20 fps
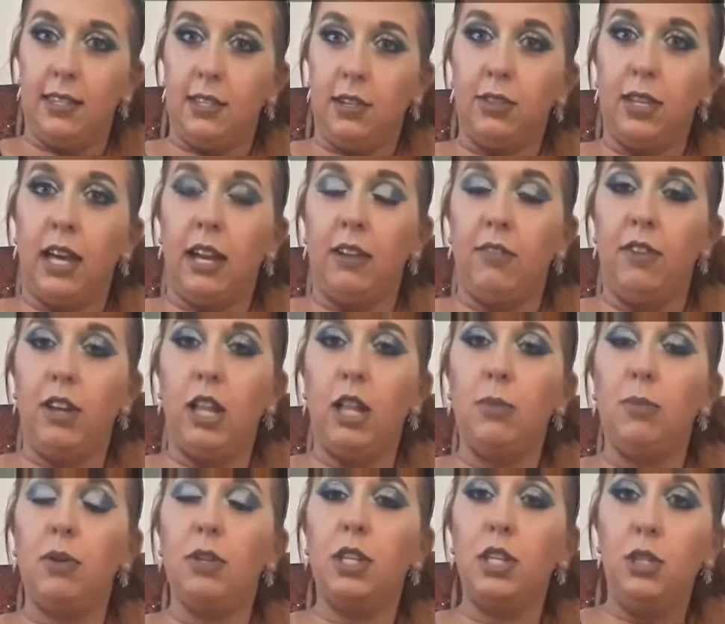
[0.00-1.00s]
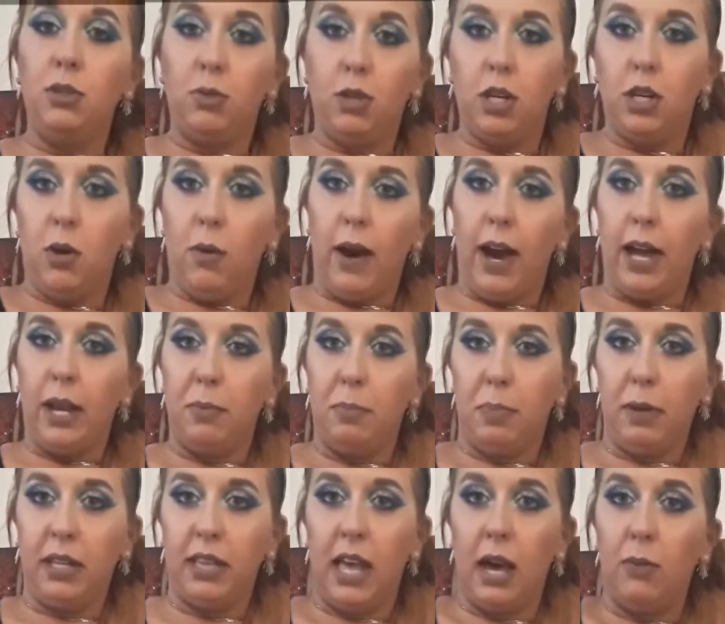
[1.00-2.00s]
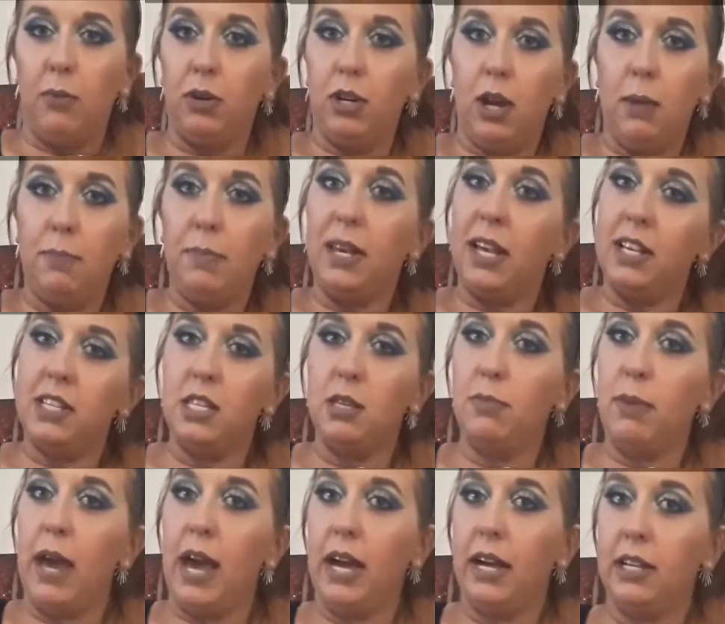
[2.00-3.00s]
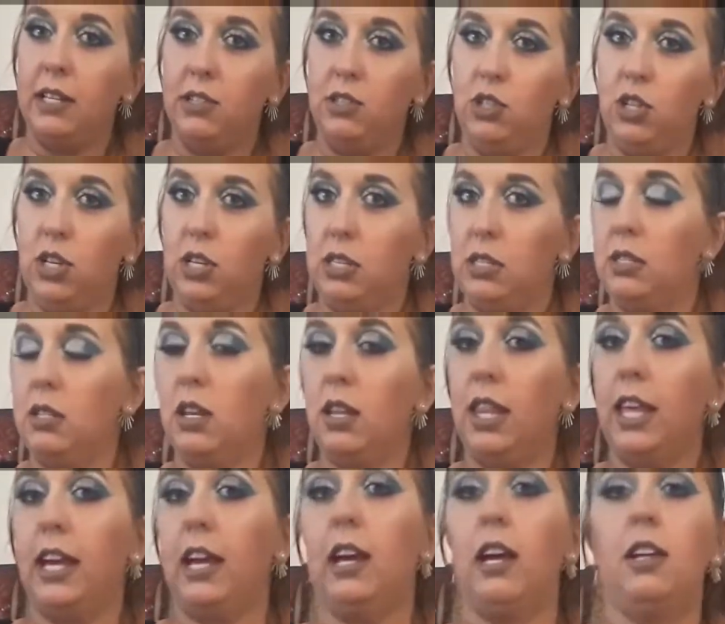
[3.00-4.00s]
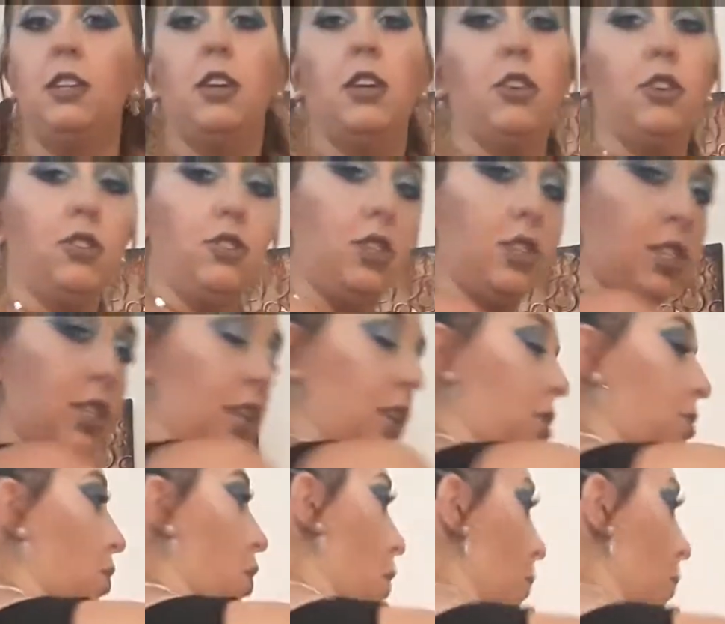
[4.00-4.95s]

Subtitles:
still not available, then you could go ahead and pick that one up because the back is just like another just cute